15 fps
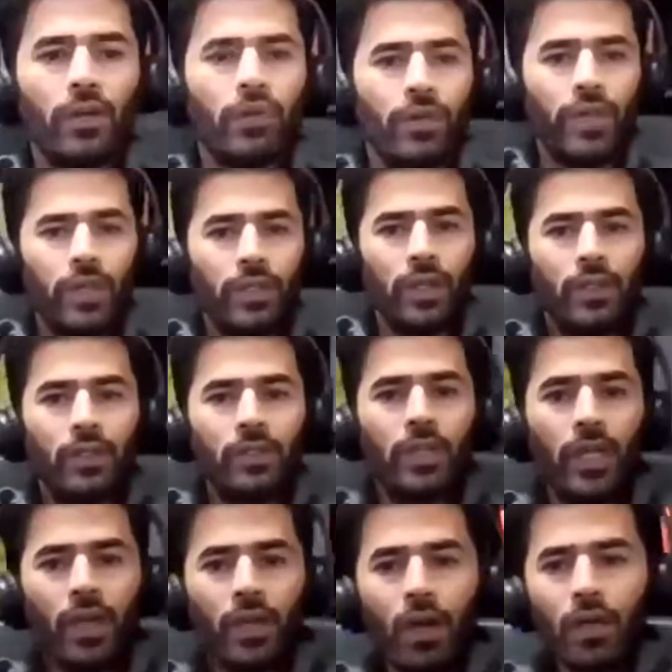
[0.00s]
they agree
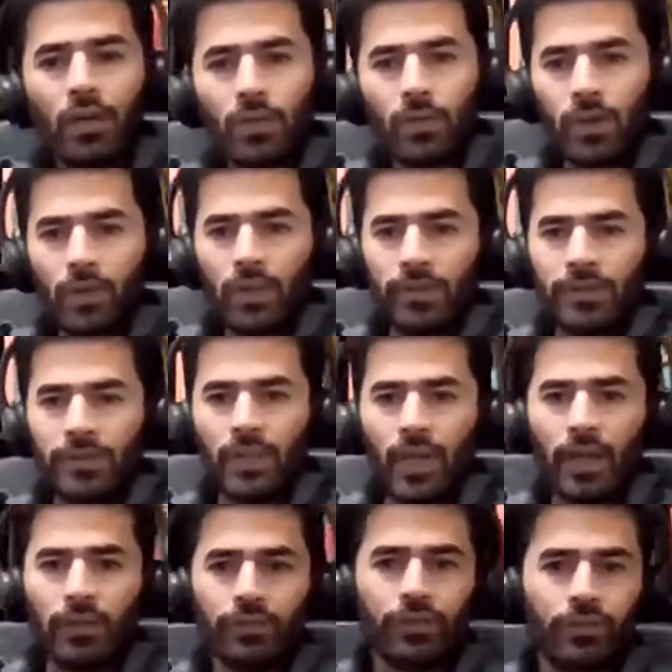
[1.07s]
that they can't do it
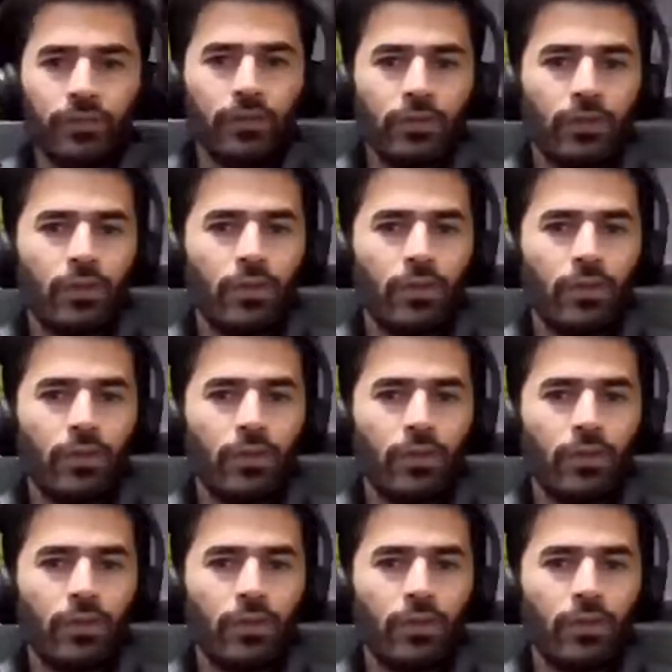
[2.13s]
themselves,